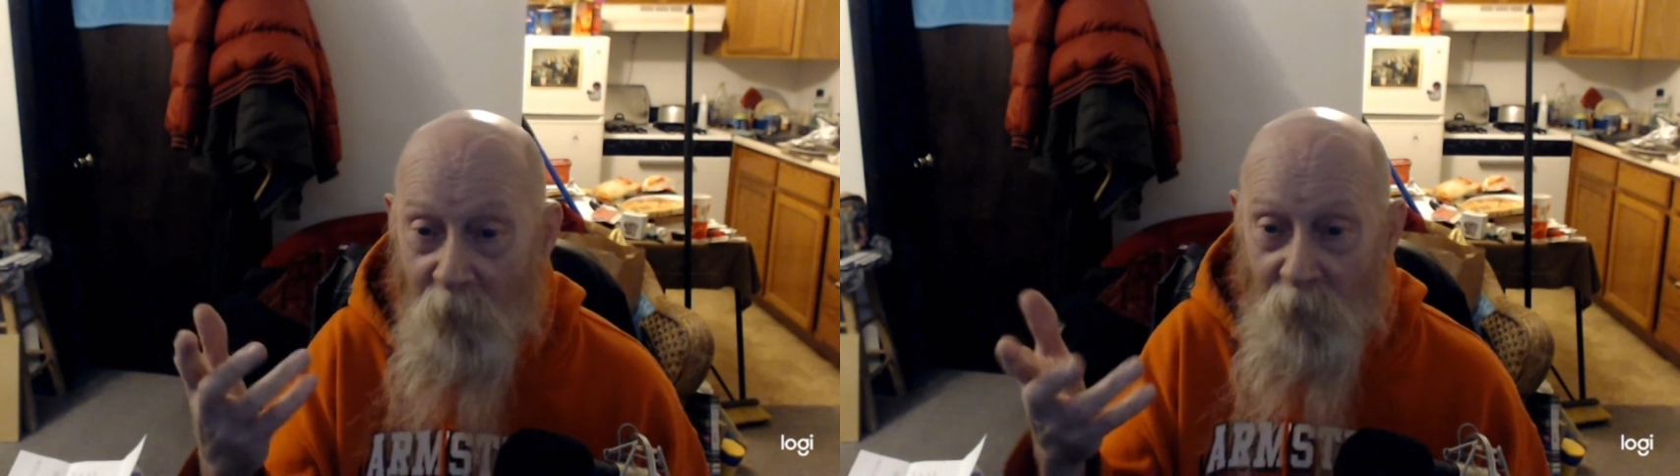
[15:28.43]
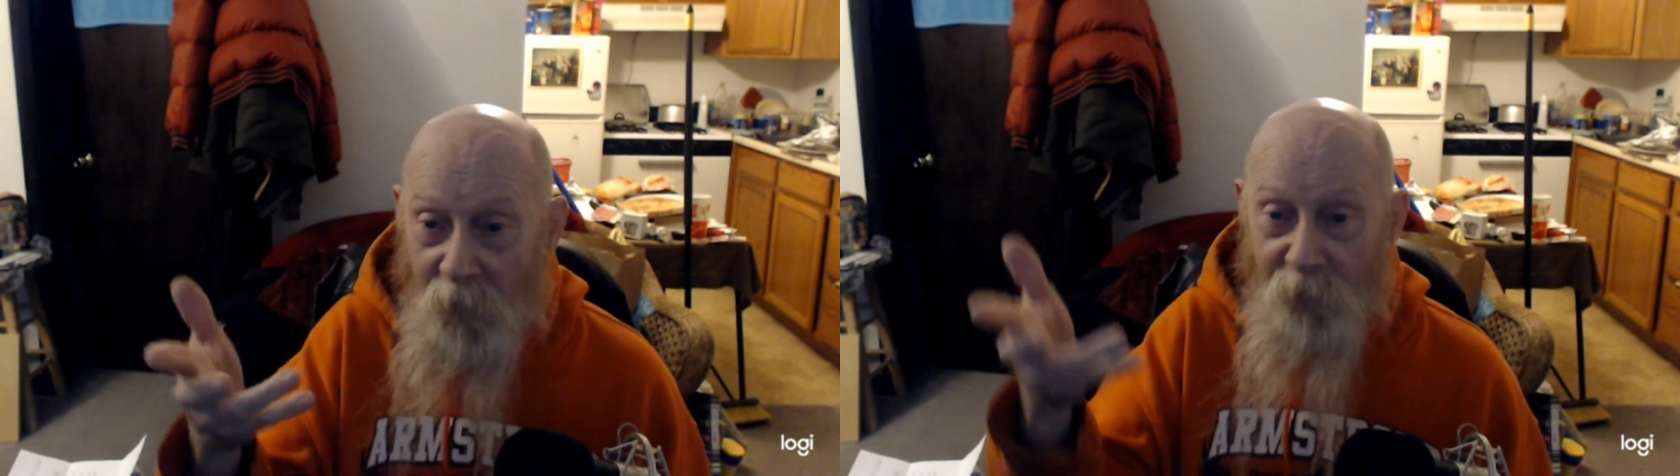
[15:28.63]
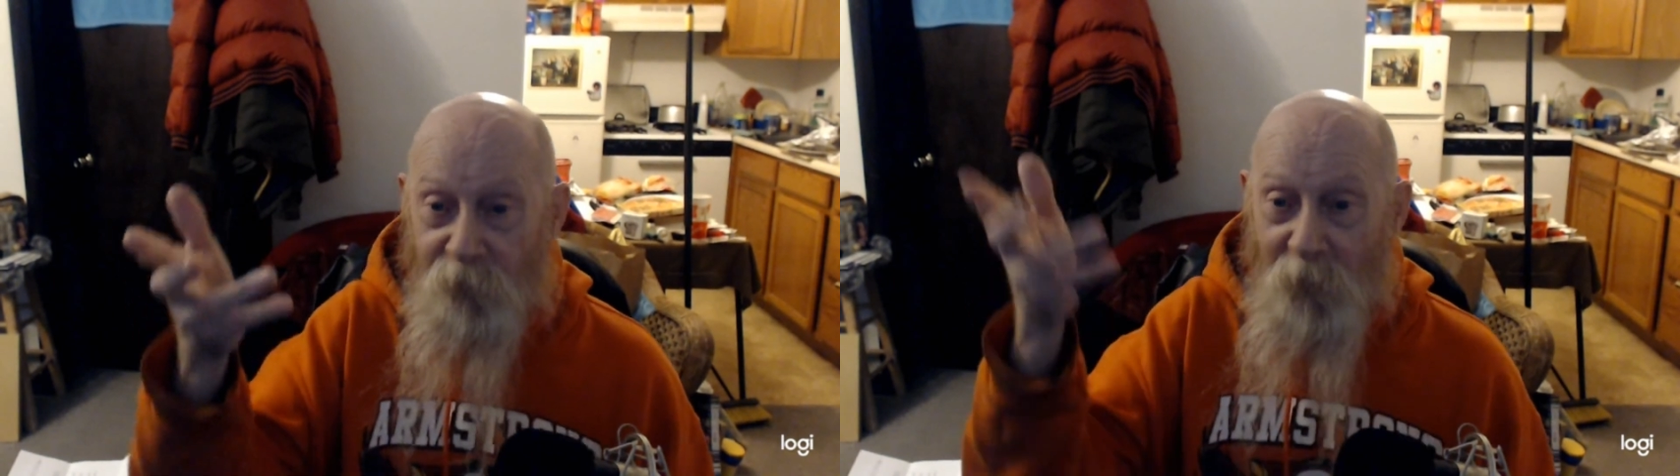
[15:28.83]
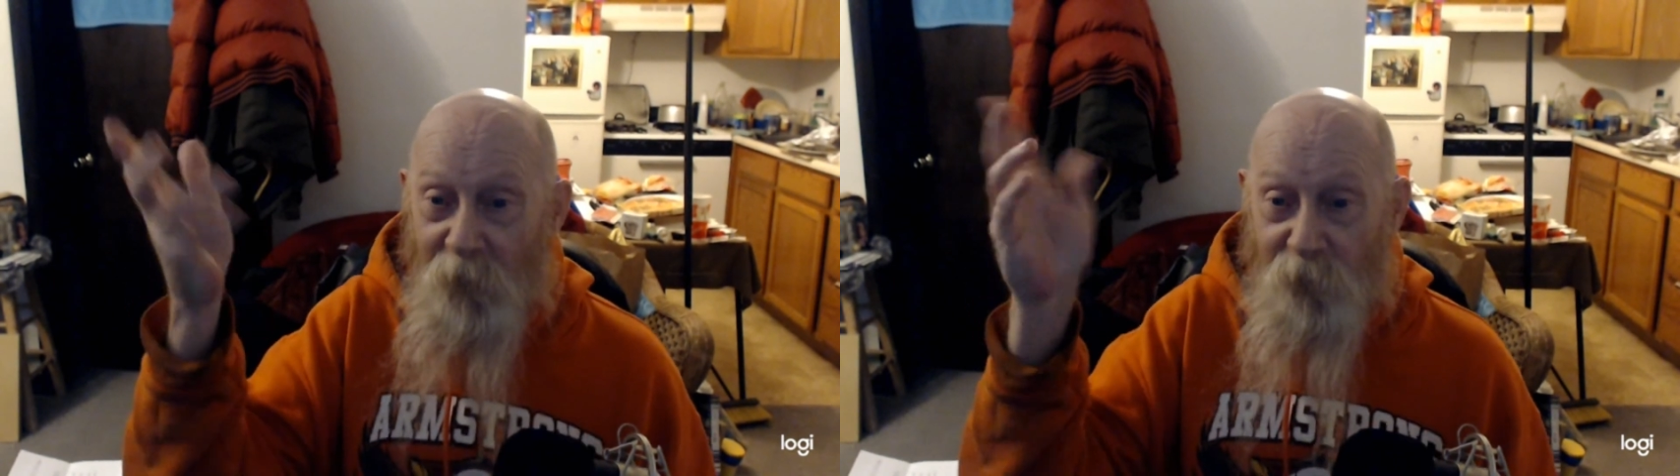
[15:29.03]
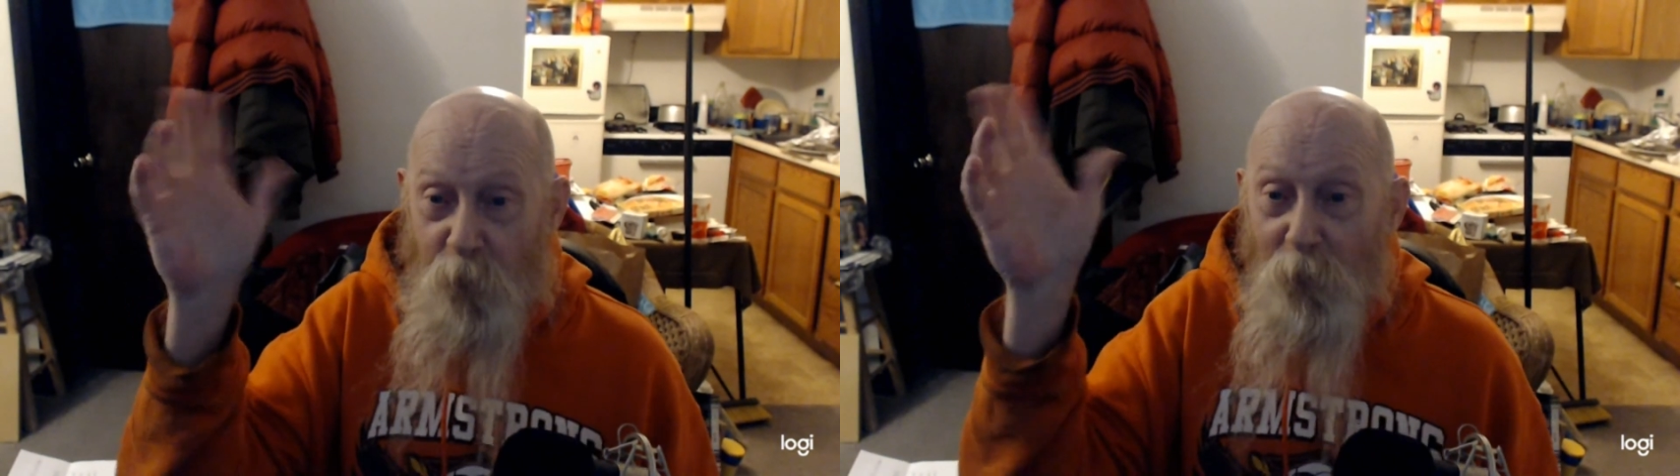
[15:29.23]
it's
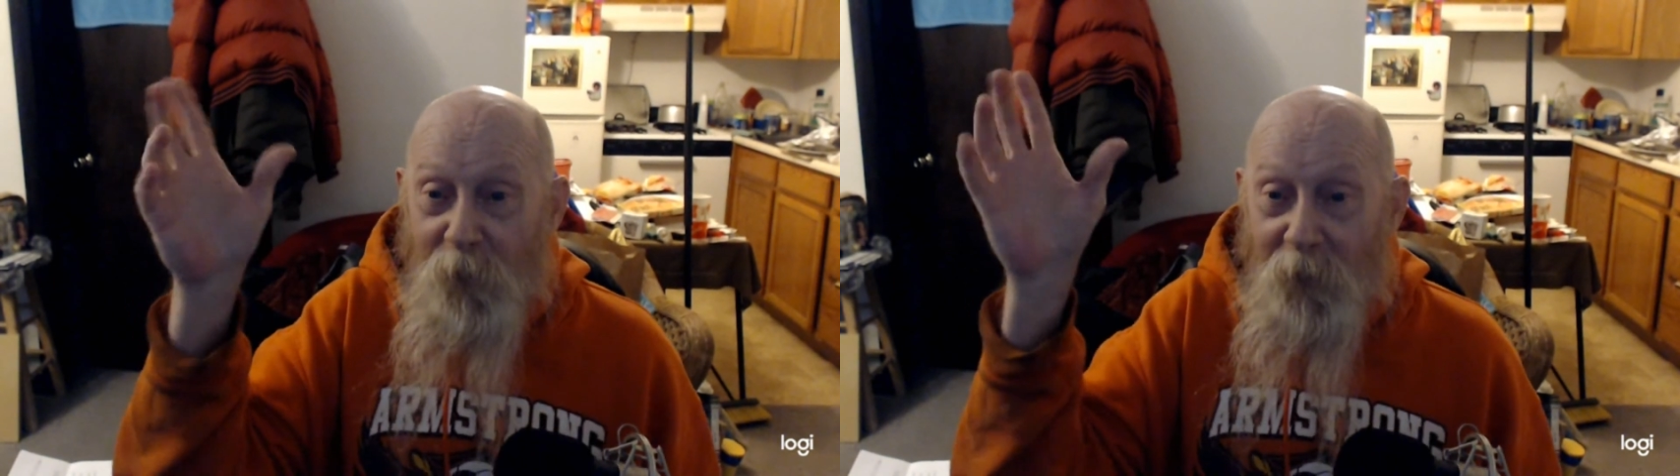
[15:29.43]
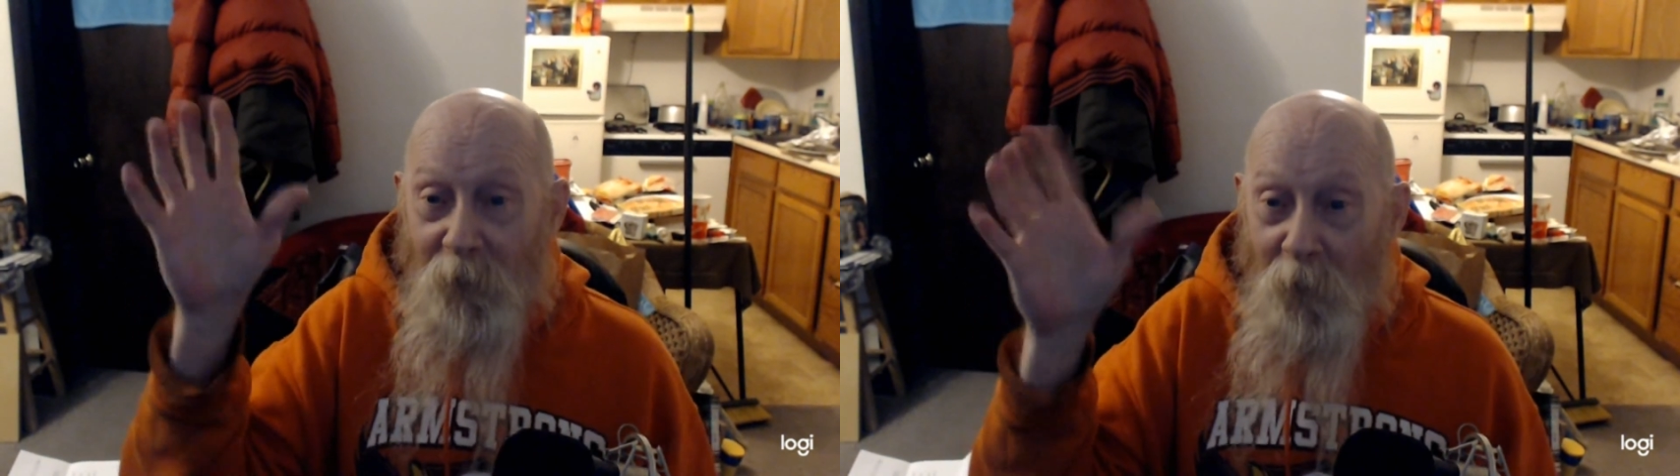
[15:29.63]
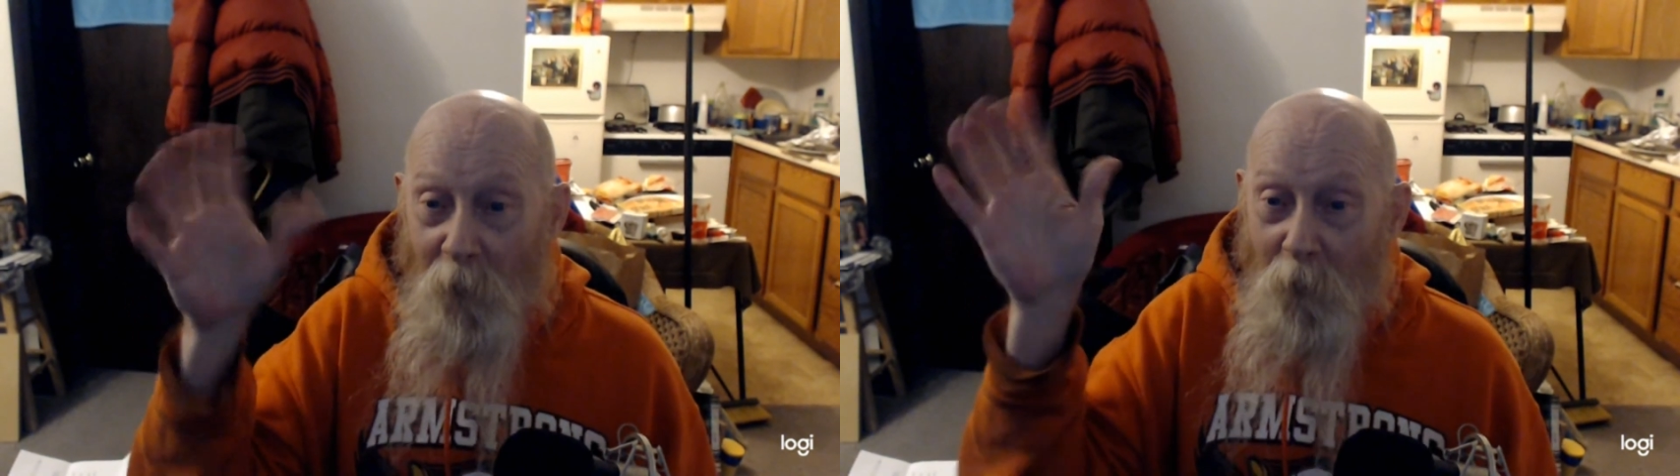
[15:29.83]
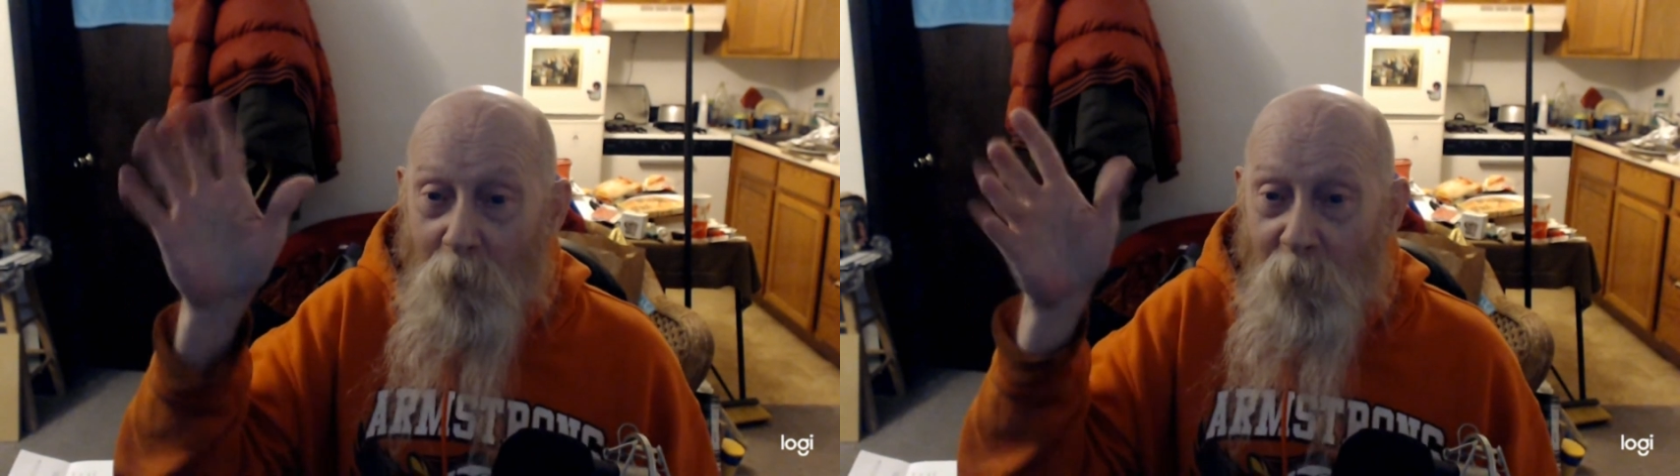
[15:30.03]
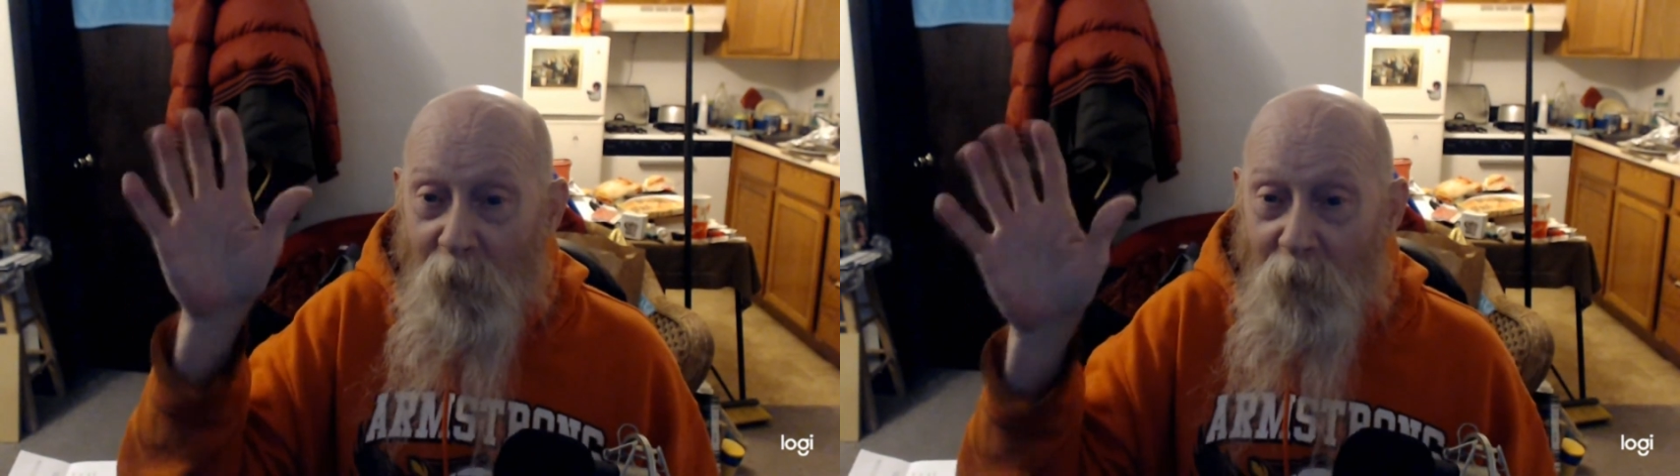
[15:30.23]
Boogie.
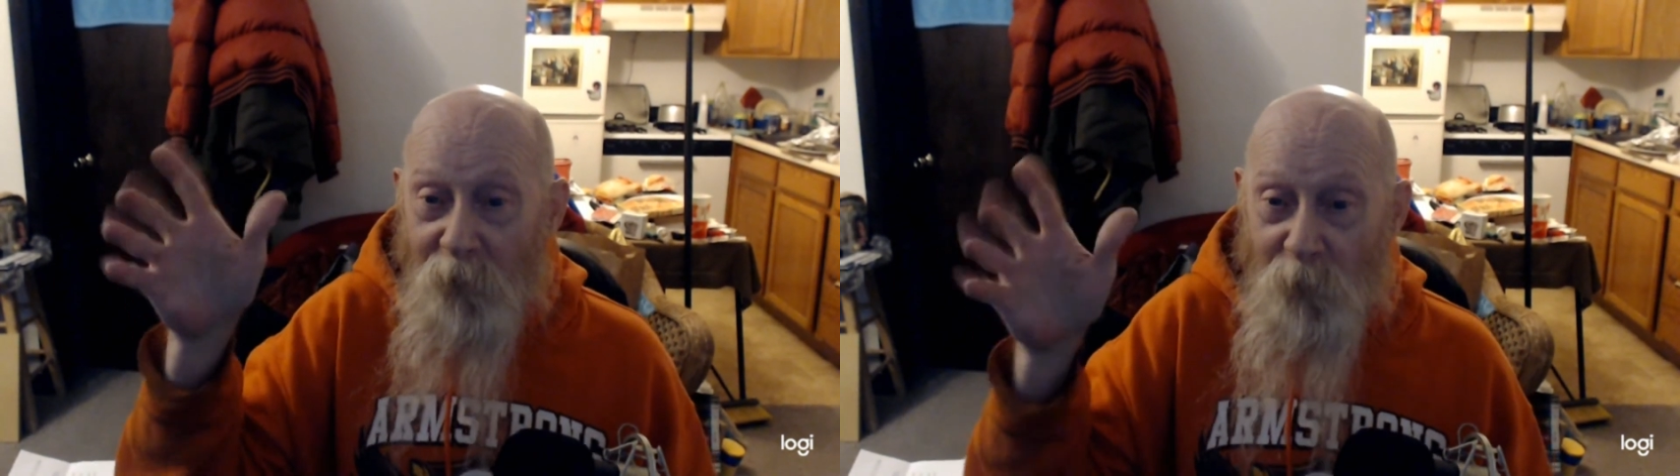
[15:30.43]
Oh my gosh,